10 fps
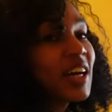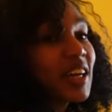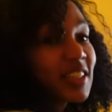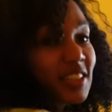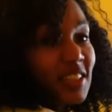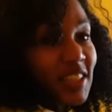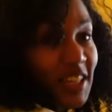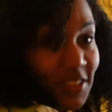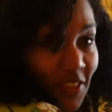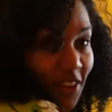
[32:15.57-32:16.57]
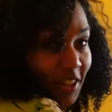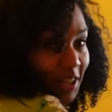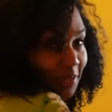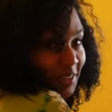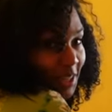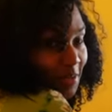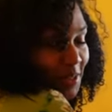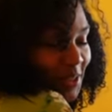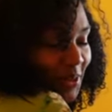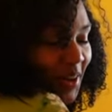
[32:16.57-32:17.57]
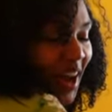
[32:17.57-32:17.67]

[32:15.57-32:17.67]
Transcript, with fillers: until the next vlog comes up. So